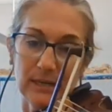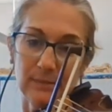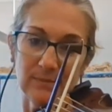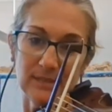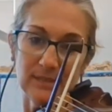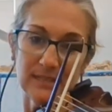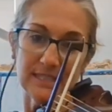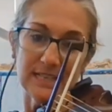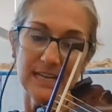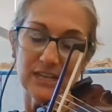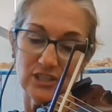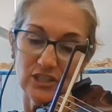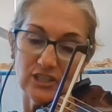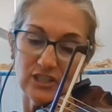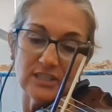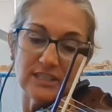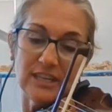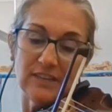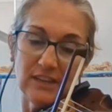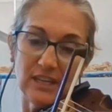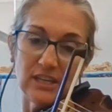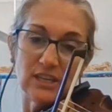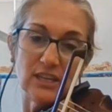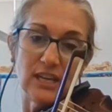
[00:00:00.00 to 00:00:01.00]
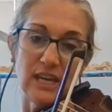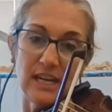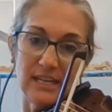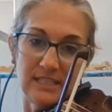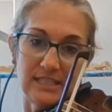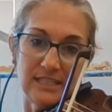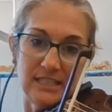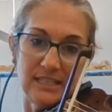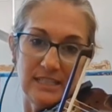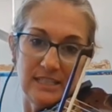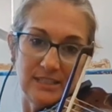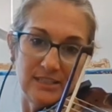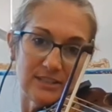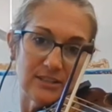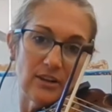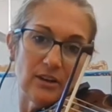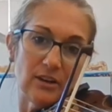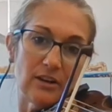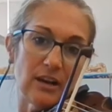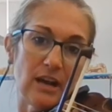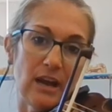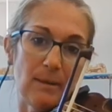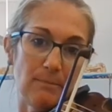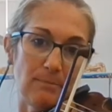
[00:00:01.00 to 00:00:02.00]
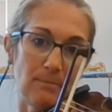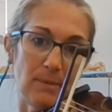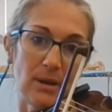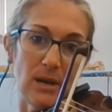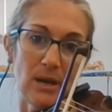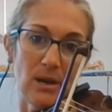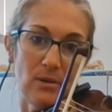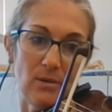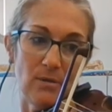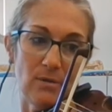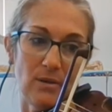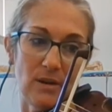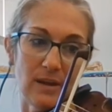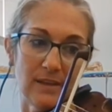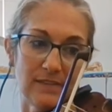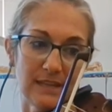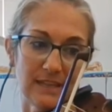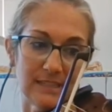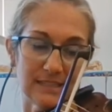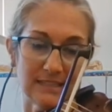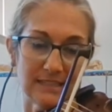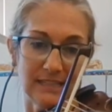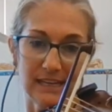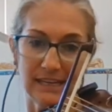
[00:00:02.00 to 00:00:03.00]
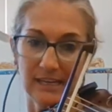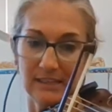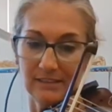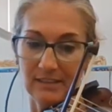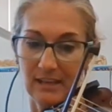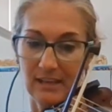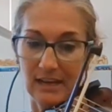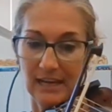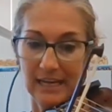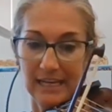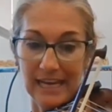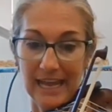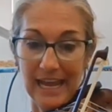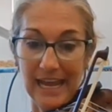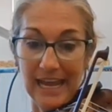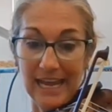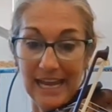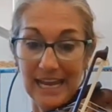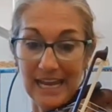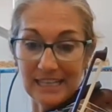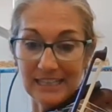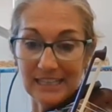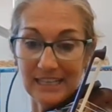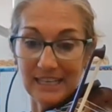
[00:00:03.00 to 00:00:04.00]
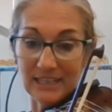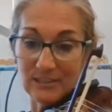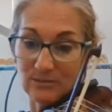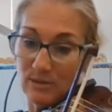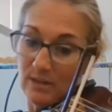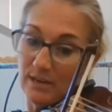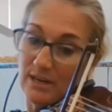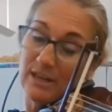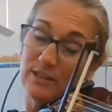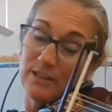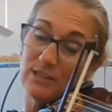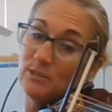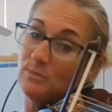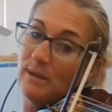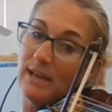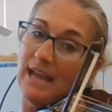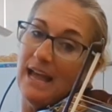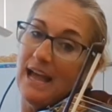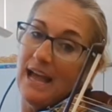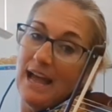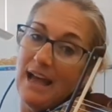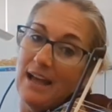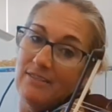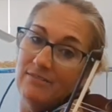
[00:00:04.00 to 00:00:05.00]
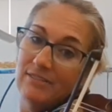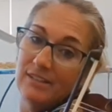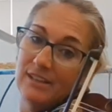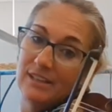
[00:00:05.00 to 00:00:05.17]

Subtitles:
the sections, that they indeed start up bow on that second line. And guess what else we have?